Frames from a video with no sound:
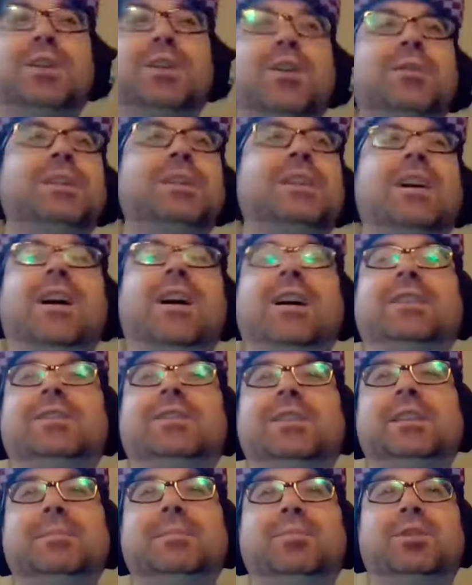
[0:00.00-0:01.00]
Tony Khan
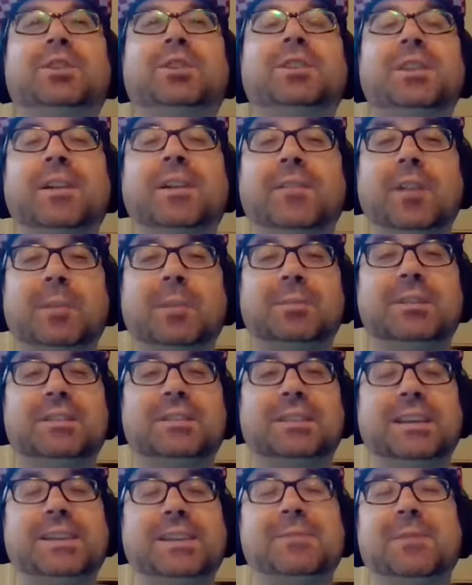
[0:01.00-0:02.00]
should keep pushing the envelope to
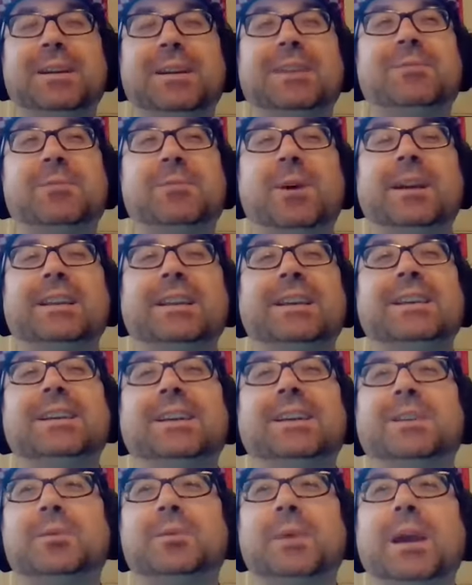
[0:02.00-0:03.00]
see what he can
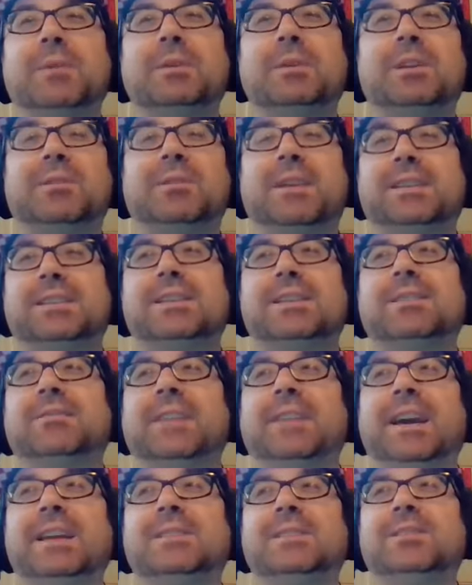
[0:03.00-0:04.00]
get away with, and wrestling
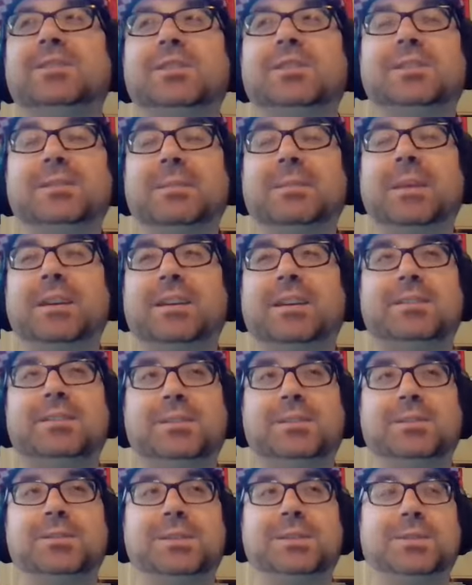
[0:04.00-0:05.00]
fans just make
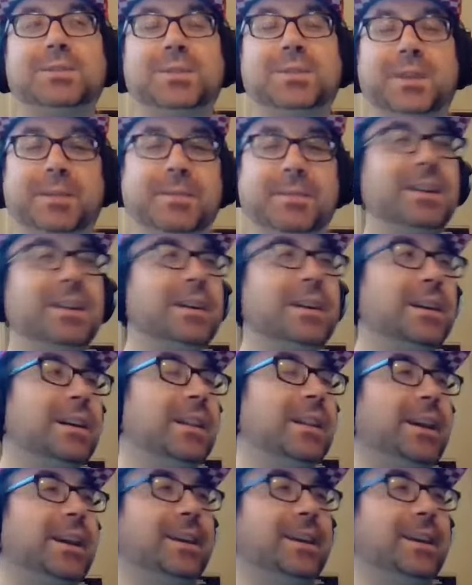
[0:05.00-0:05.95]
excuses for him. Like